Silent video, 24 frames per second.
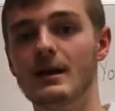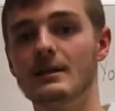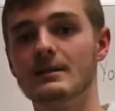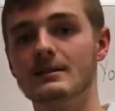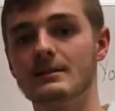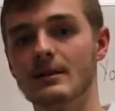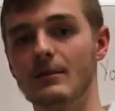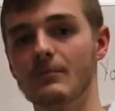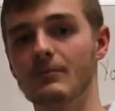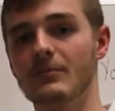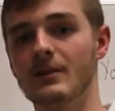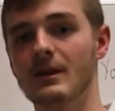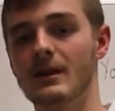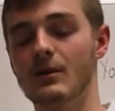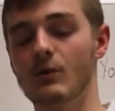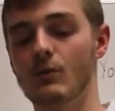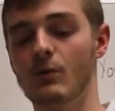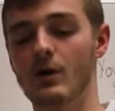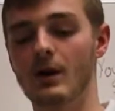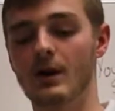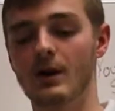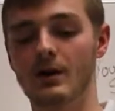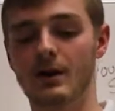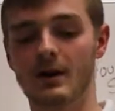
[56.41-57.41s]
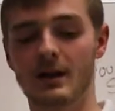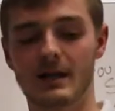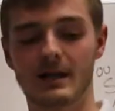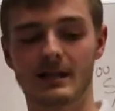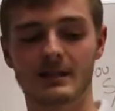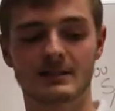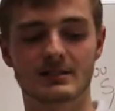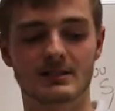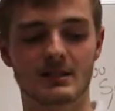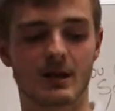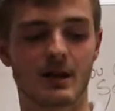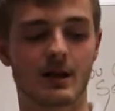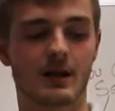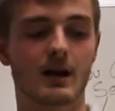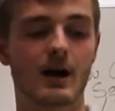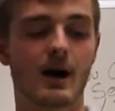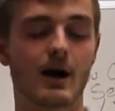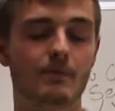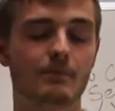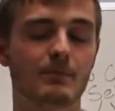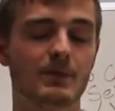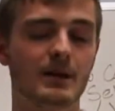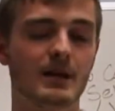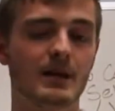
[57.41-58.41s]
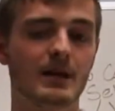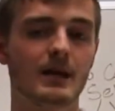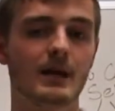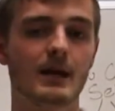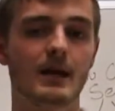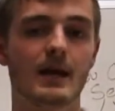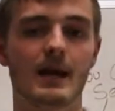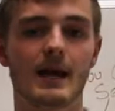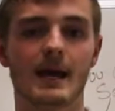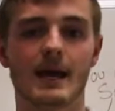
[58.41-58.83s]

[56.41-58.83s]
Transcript: something where it's a company